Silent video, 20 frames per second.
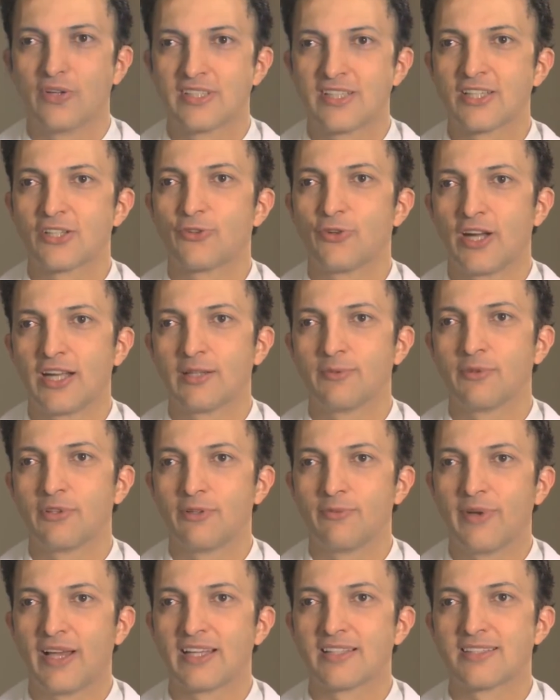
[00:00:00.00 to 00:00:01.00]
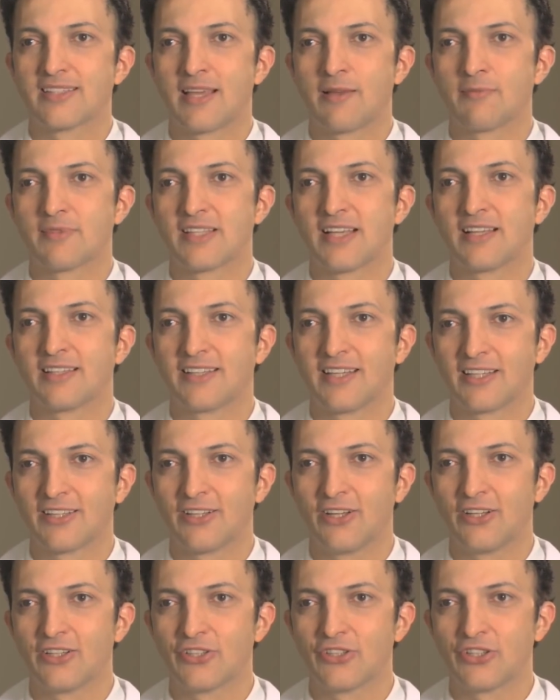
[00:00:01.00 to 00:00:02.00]
What's incredible about stem cell
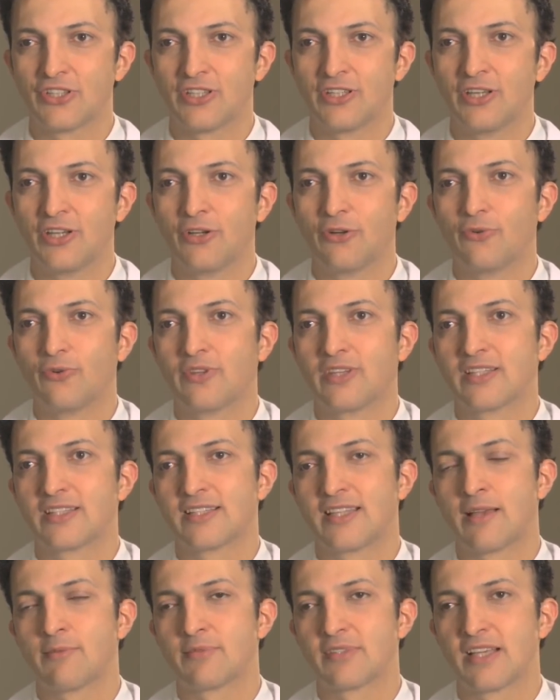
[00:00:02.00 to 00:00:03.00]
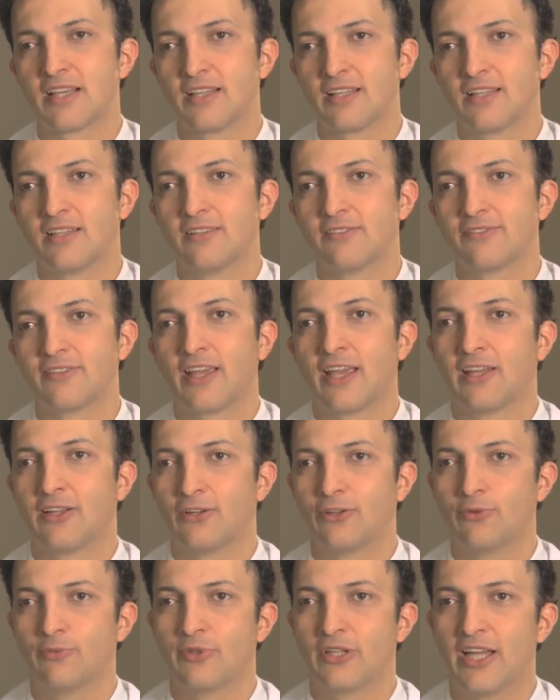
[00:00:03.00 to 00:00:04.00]
technology with the stem cell lift
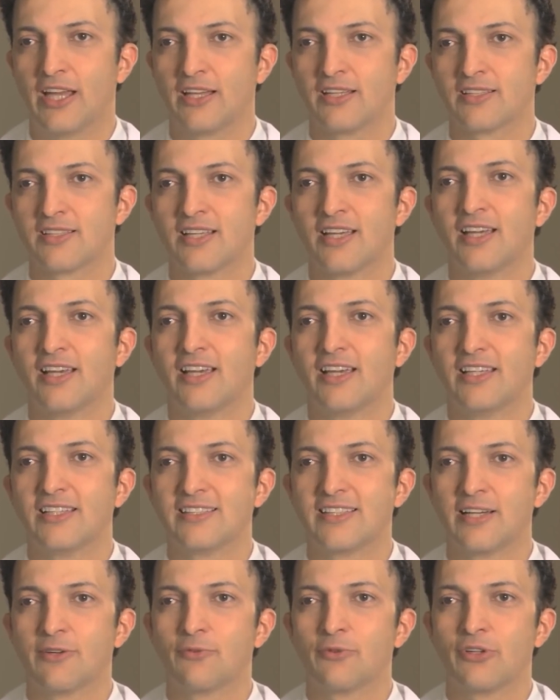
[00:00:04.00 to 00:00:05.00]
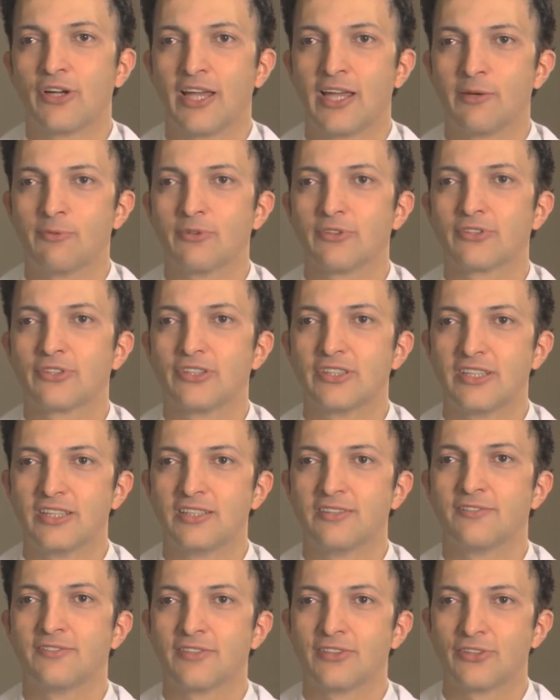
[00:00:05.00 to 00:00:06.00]
and LUMINESCE is that we're able to
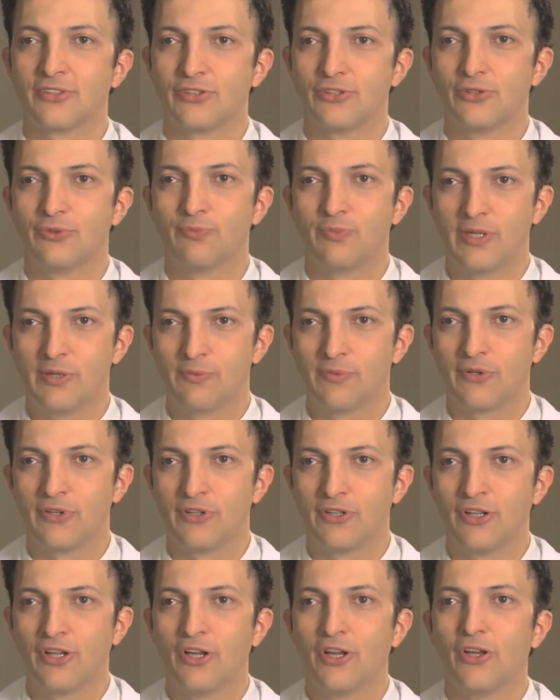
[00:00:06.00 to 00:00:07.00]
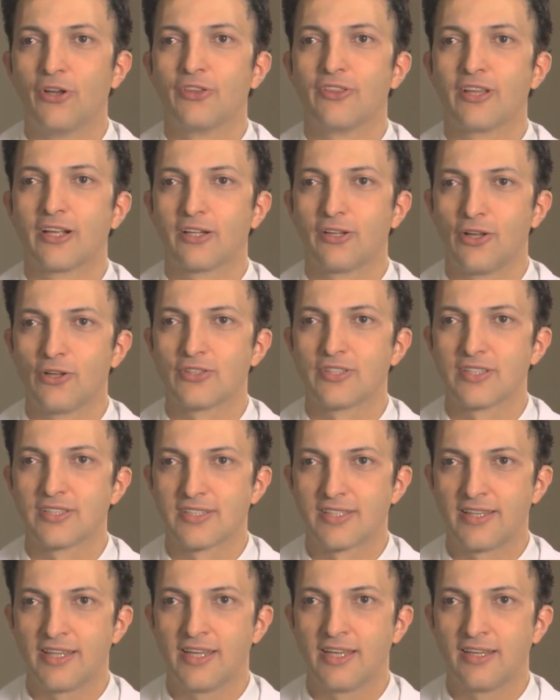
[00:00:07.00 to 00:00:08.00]
deliver to people the
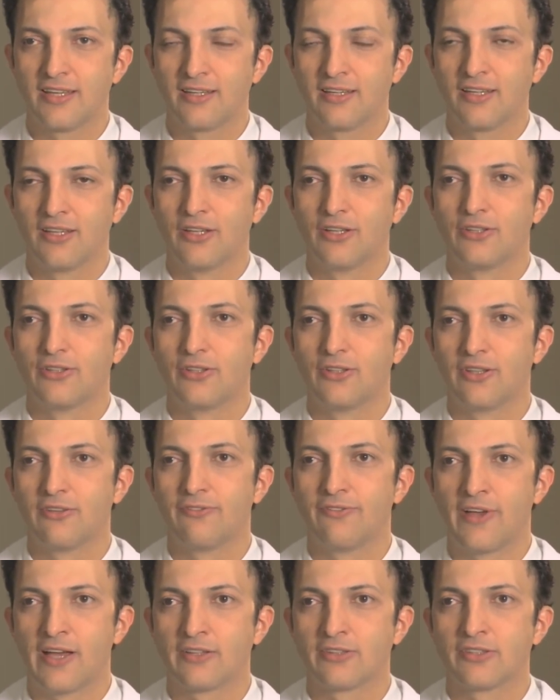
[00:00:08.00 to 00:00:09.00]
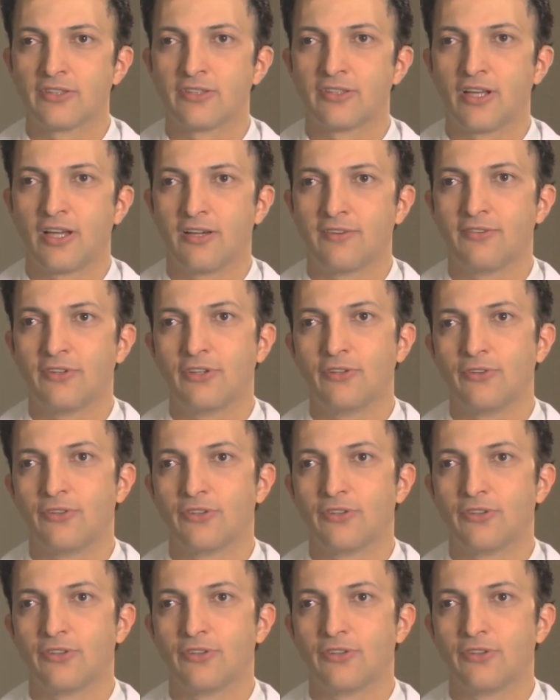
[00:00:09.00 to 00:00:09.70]
closest thing to the fountain of